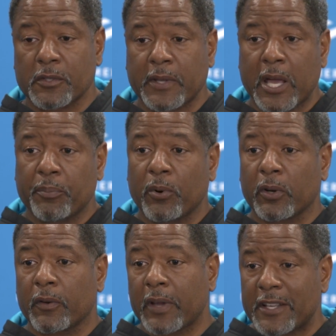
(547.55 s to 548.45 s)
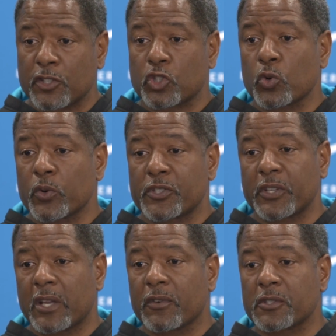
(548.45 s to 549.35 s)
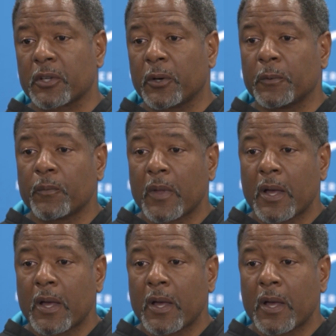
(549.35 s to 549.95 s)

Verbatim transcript: standpoint of as a true receiver, so